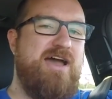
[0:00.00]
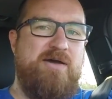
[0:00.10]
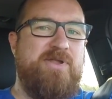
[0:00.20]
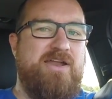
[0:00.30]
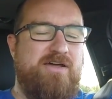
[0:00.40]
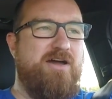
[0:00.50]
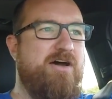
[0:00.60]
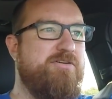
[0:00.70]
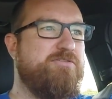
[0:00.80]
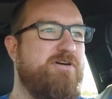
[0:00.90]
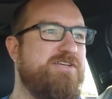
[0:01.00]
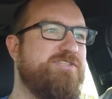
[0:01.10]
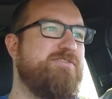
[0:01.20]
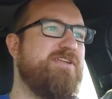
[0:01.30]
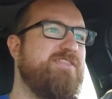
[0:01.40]
Now, I'm not on
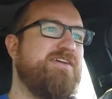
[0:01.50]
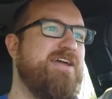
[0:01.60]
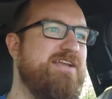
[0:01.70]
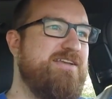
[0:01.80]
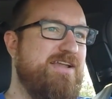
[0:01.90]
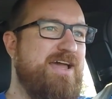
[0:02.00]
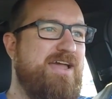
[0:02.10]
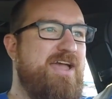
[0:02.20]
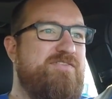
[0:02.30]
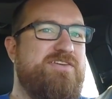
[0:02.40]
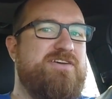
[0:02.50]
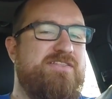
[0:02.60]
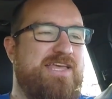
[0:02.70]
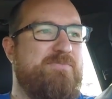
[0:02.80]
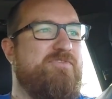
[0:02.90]
autocross or anything. I haven't
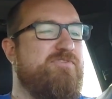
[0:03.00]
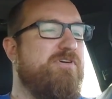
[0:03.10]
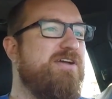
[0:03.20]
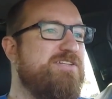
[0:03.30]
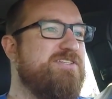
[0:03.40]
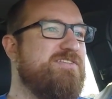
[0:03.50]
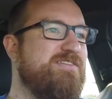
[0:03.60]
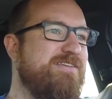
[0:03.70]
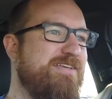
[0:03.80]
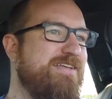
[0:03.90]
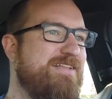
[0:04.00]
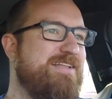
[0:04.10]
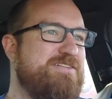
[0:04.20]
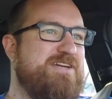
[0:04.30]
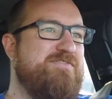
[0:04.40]
done that before. I just
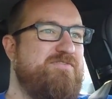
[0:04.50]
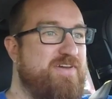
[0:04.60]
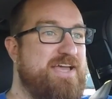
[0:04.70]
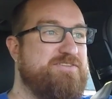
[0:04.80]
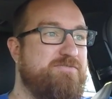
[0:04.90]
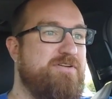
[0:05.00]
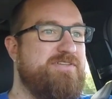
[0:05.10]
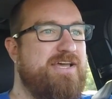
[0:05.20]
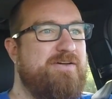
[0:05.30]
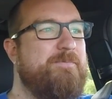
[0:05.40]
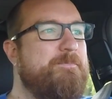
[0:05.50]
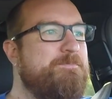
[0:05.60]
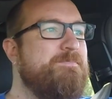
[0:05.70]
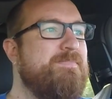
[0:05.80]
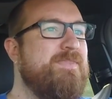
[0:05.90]
like driving fast around
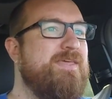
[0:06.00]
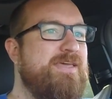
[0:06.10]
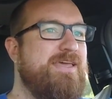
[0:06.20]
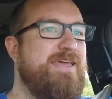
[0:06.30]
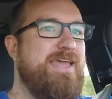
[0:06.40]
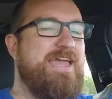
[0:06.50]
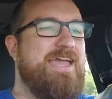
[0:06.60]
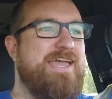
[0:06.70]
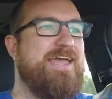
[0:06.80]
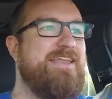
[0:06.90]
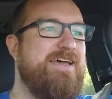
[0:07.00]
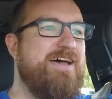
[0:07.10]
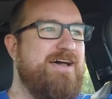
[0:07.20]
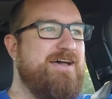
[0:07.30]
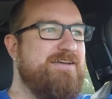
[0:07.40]
town. And
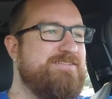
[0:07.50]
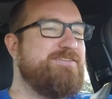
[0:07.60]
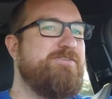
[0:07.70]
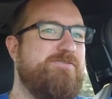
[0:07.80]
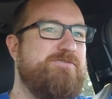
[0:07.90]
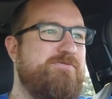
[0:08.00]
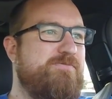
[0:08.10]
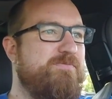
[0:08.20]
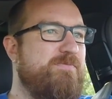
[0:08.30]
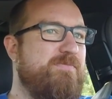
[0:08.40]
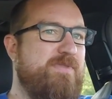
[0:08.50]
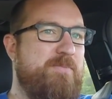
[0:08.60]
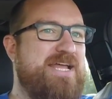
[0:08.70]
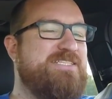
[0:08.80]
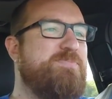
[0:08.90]
so
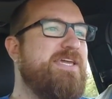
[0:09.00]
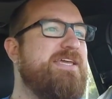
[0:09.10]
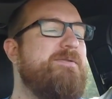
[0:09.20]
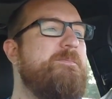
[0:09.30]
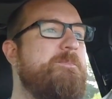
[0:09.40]
I'm at speed.